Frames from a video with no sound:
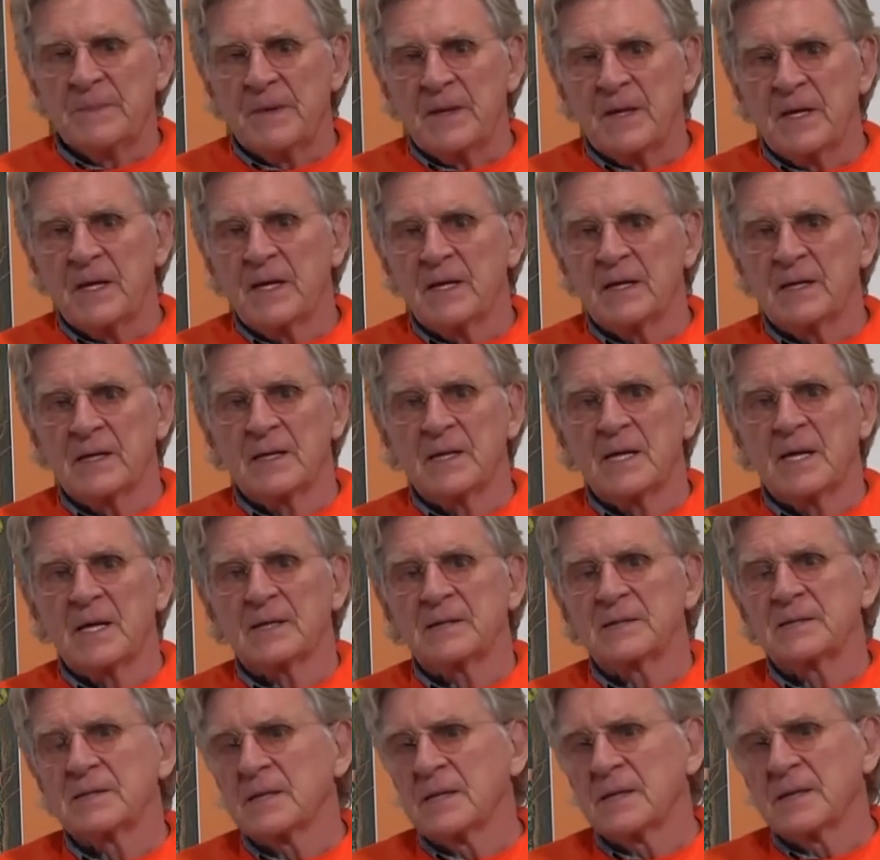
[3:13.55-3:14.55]
and
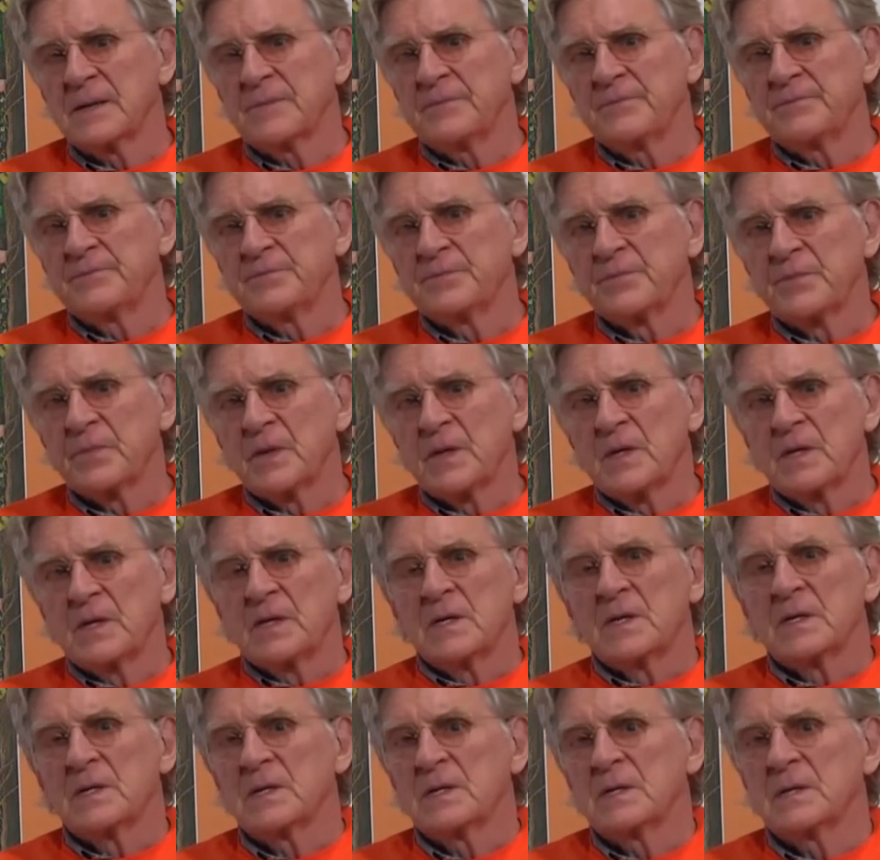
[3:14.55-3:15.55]
that um,
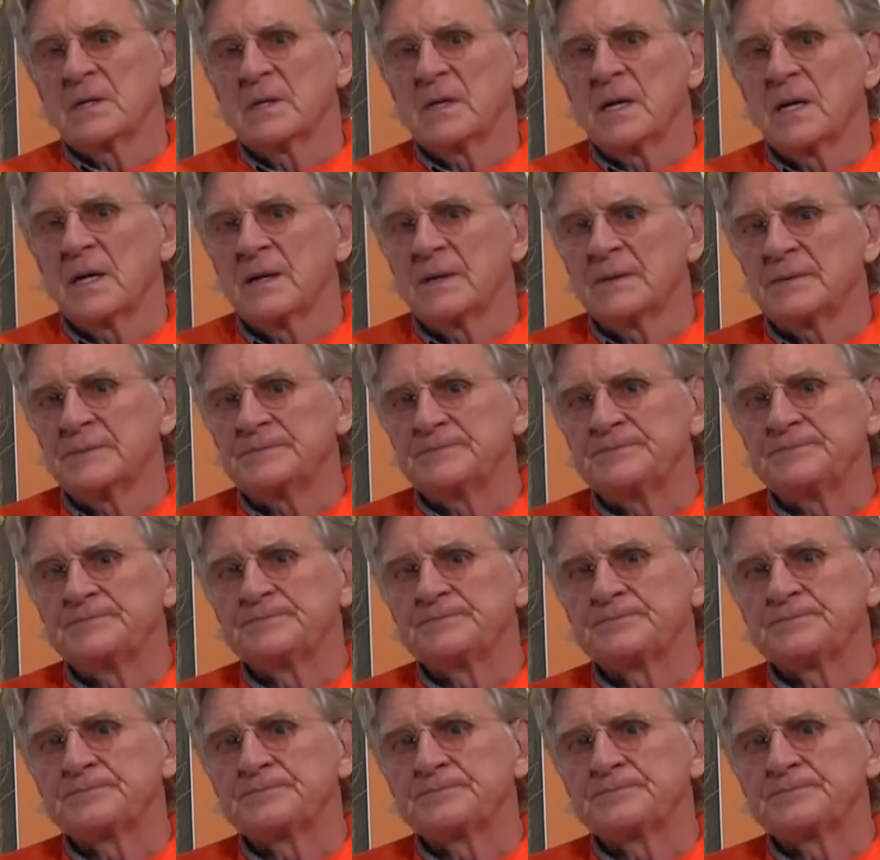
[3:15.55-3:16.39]
he. Um,